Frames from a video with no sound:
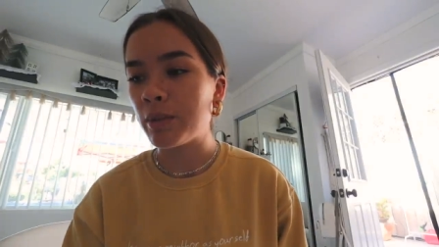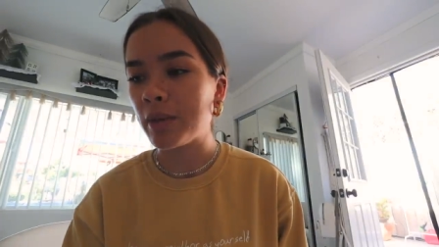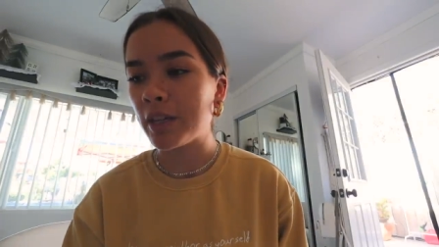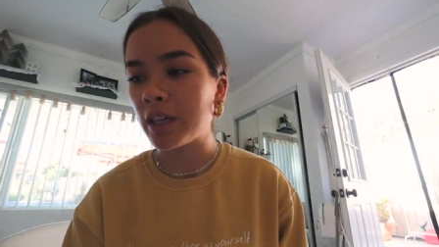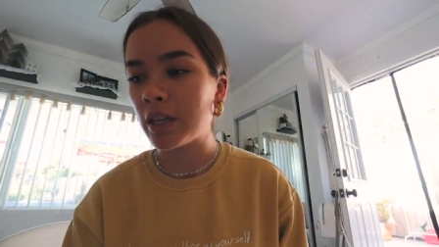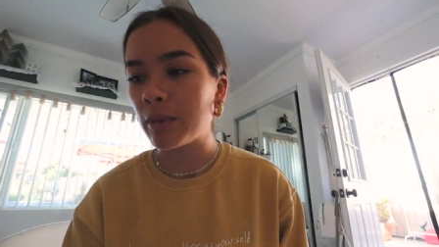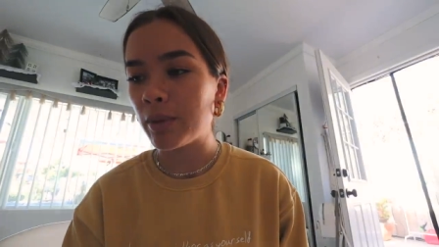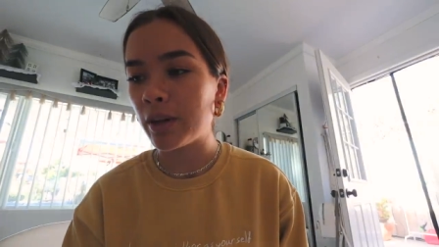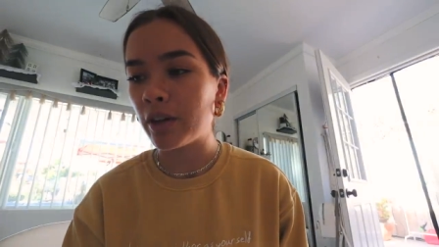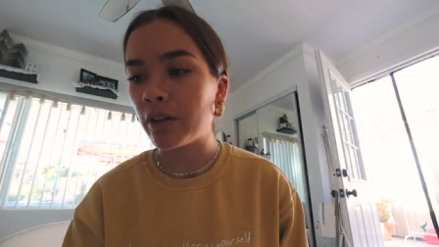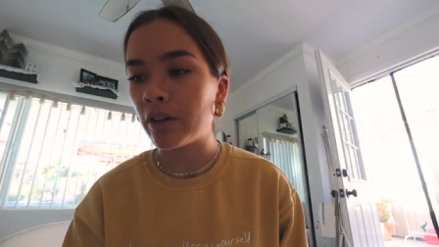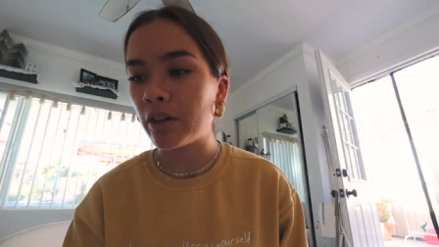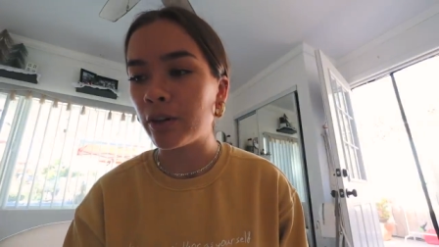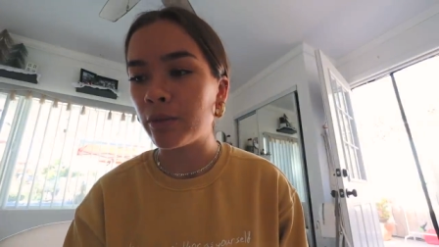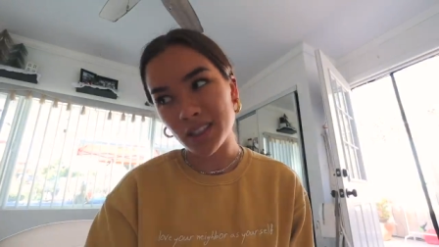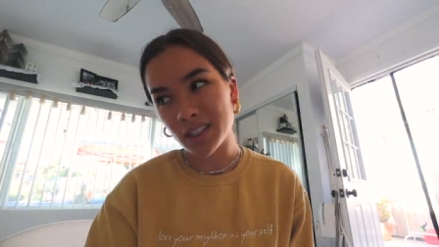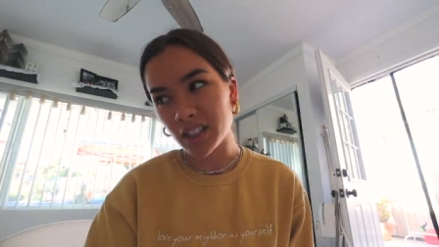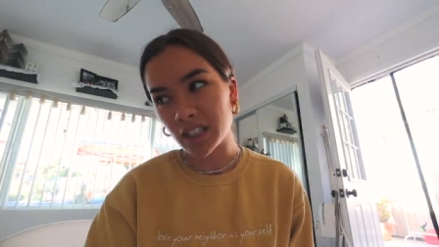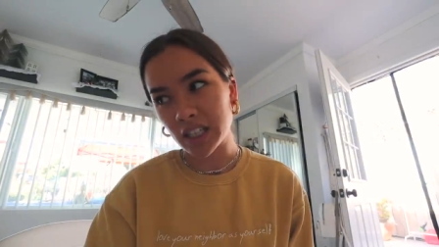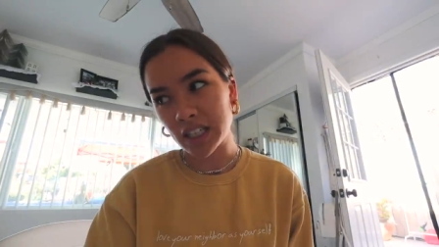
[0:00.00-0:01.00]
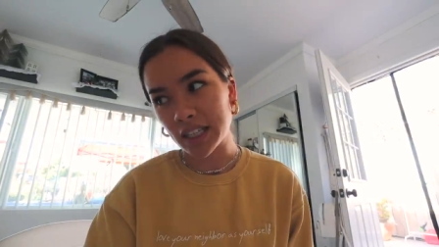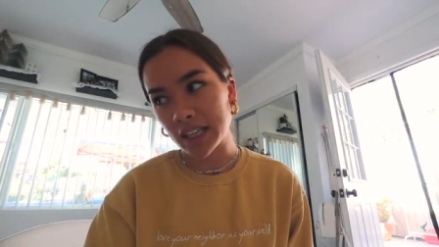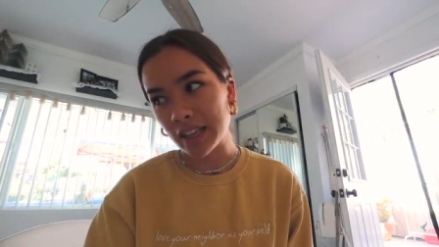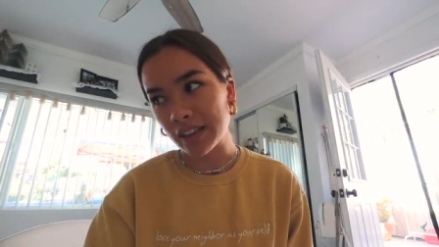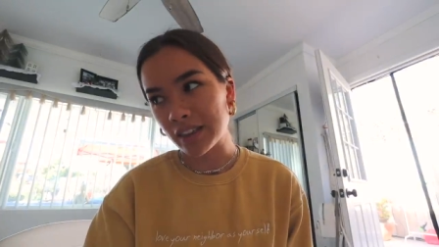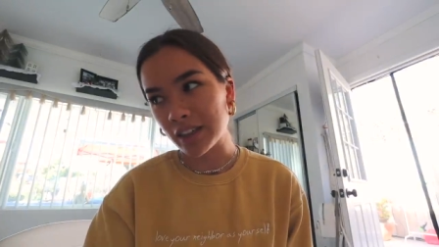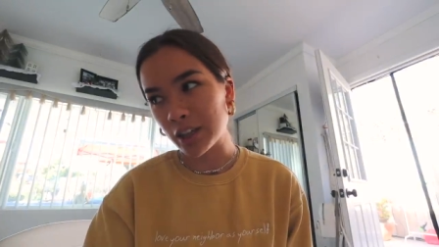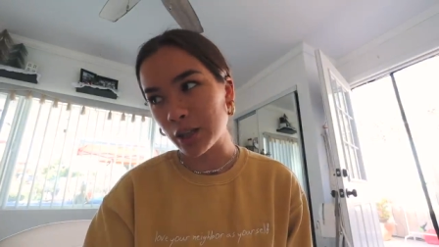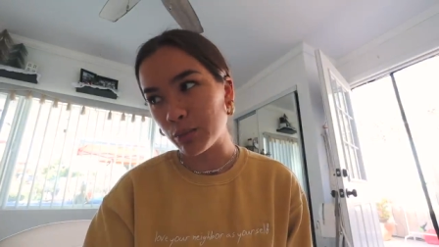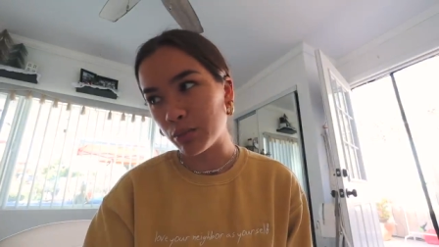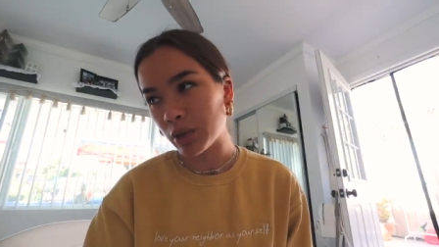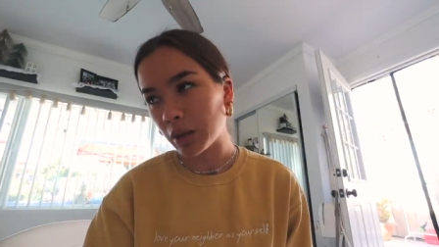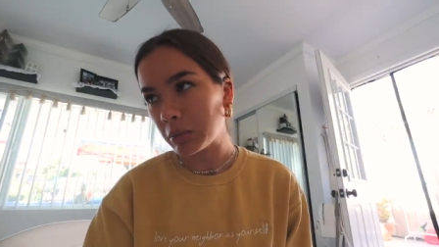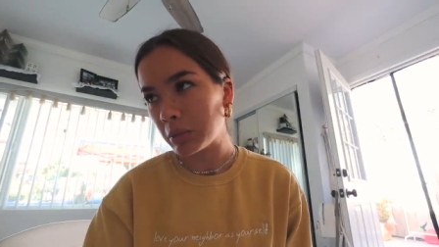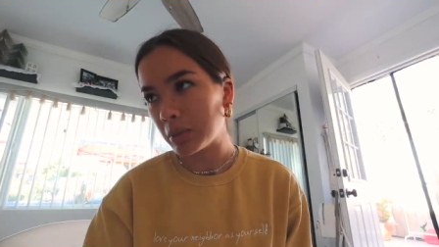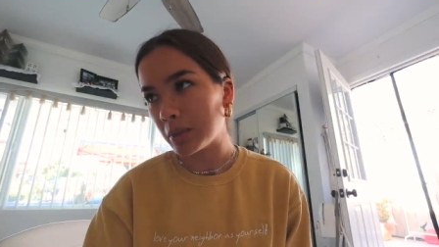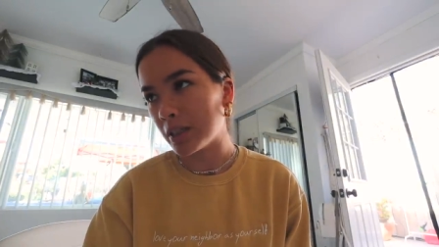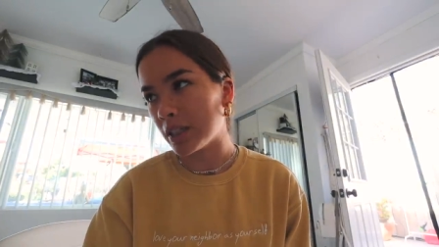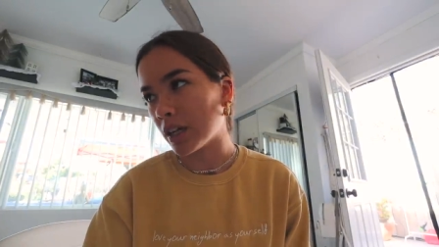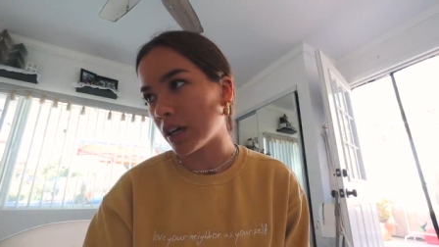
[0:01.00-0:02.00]
makeup at all until I get there,
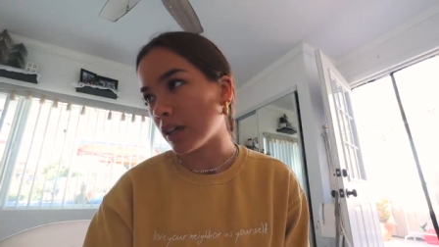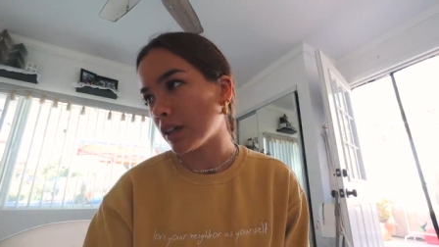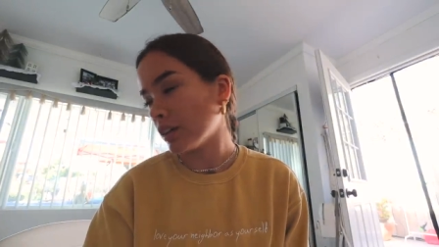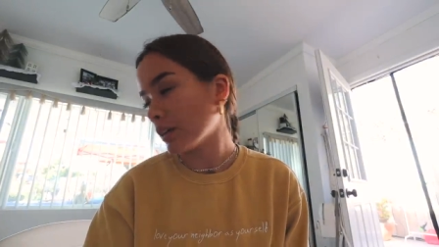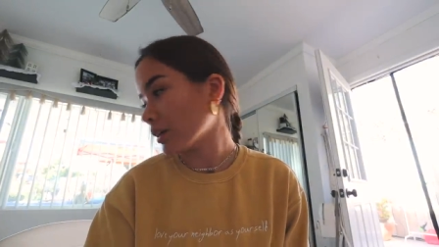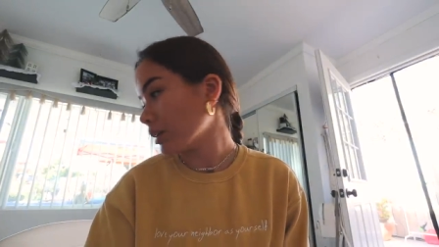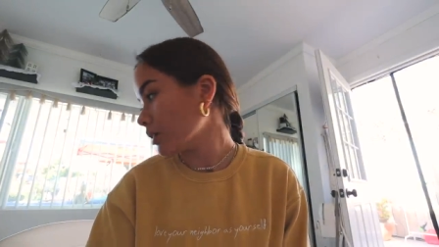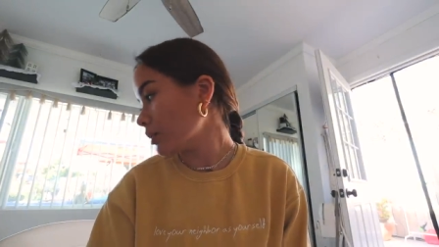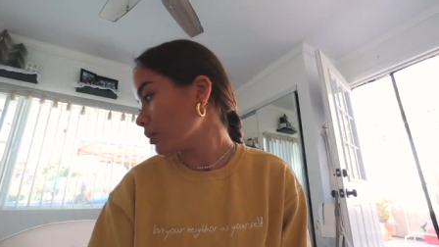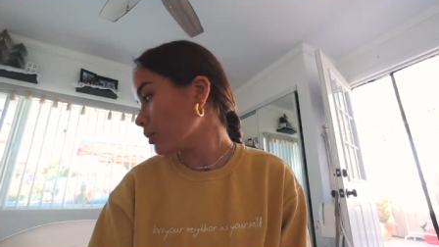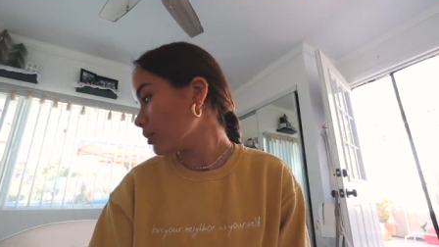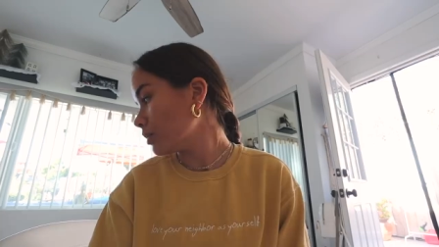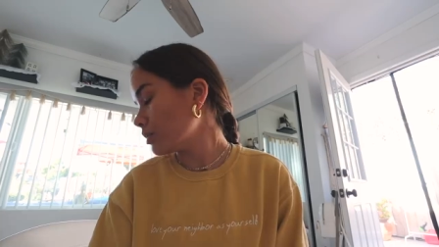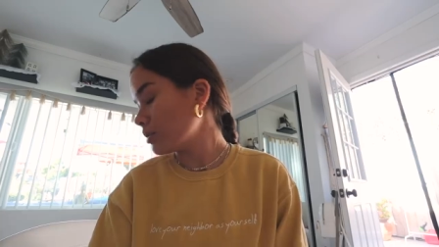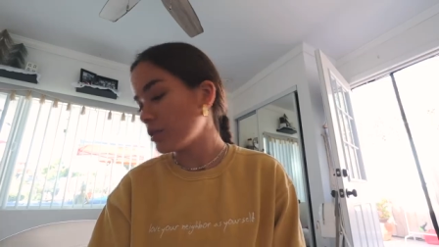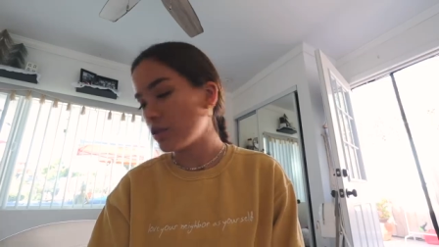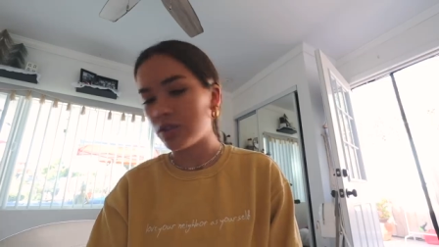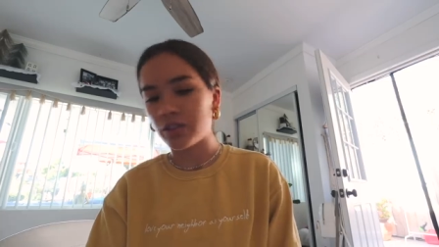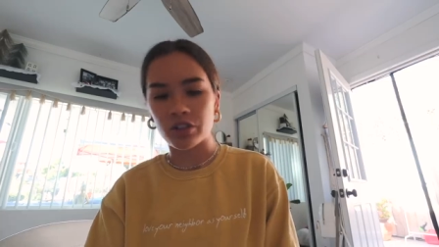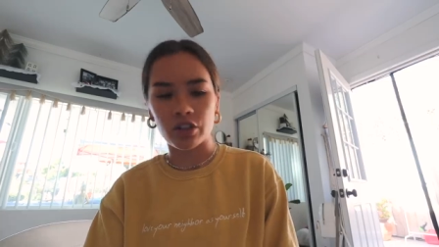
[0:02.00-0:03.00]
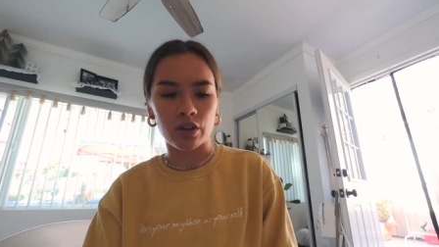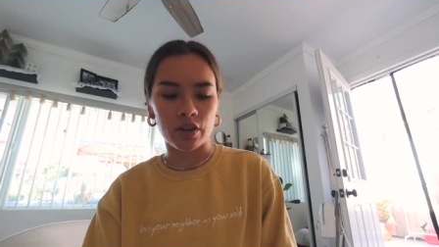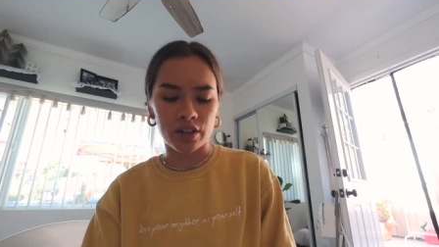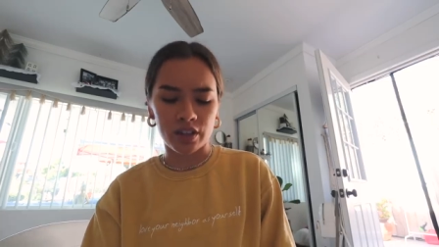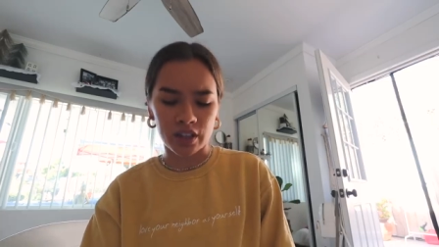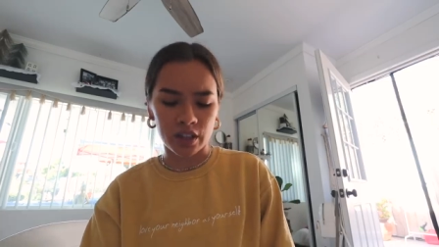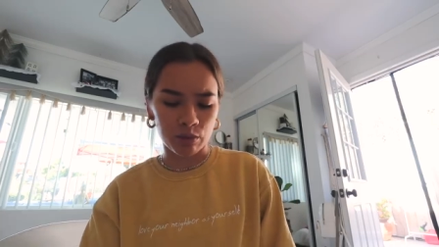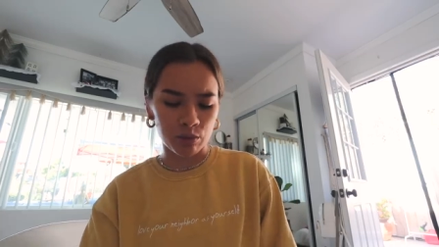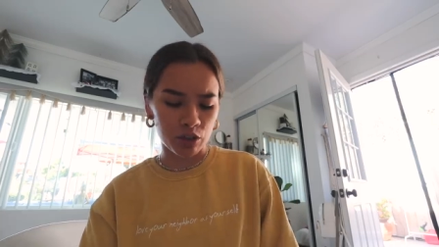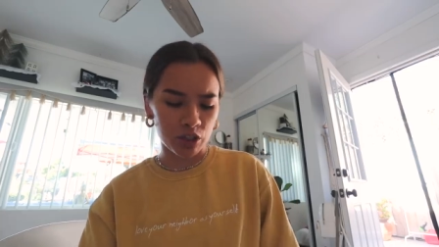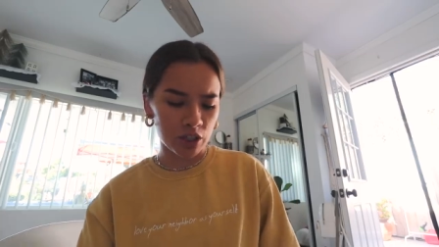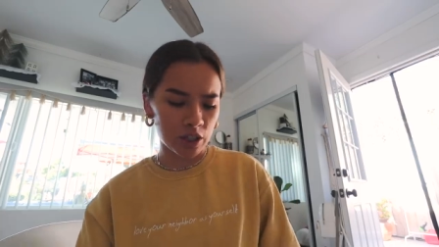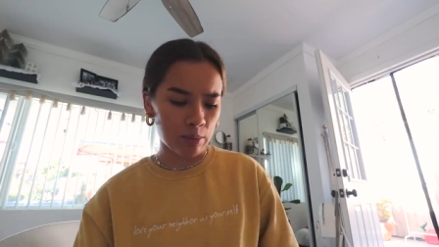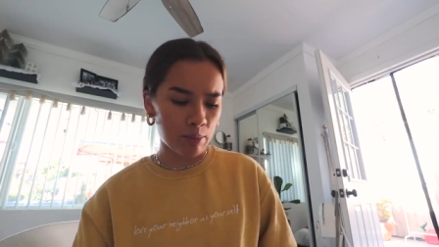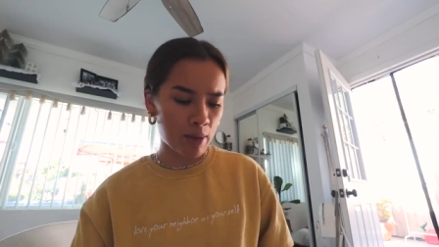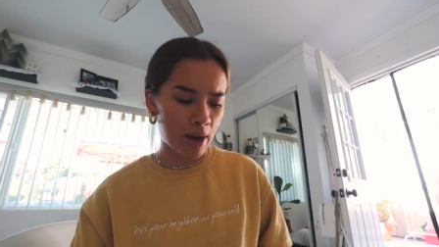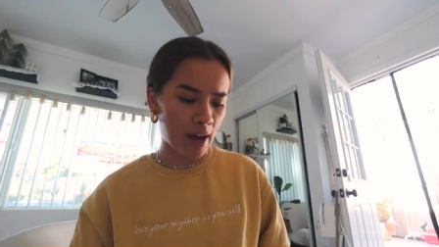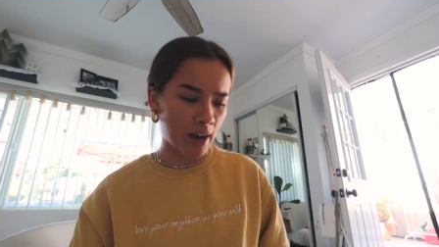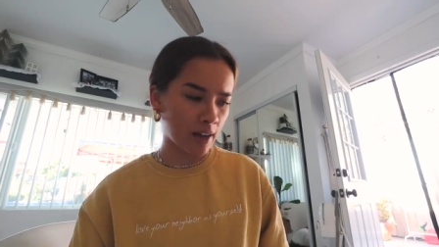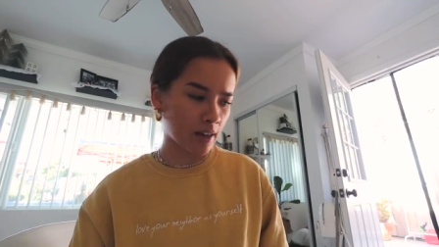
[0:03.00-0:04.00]
probably not though. So I think I'm just gonna
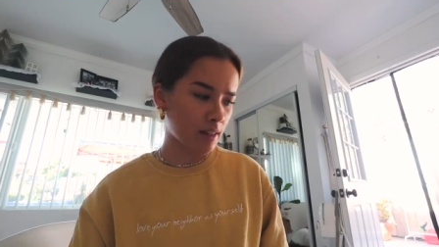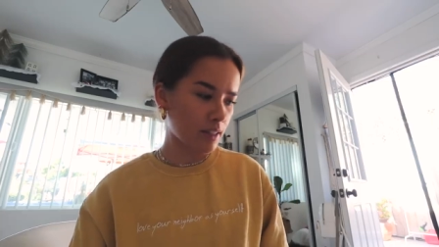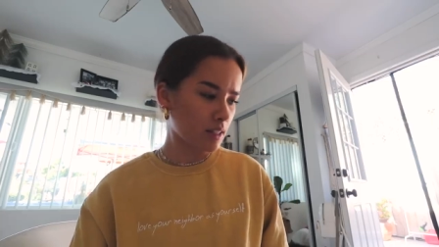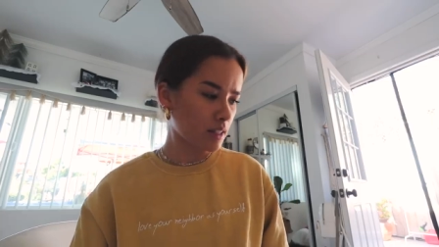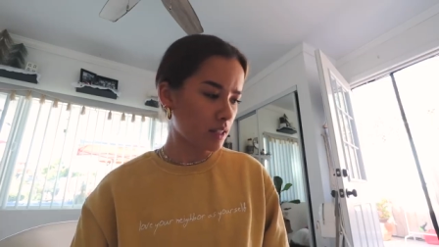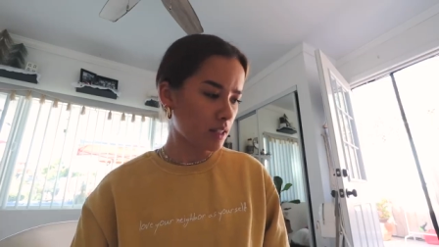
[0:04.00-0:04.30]
pack this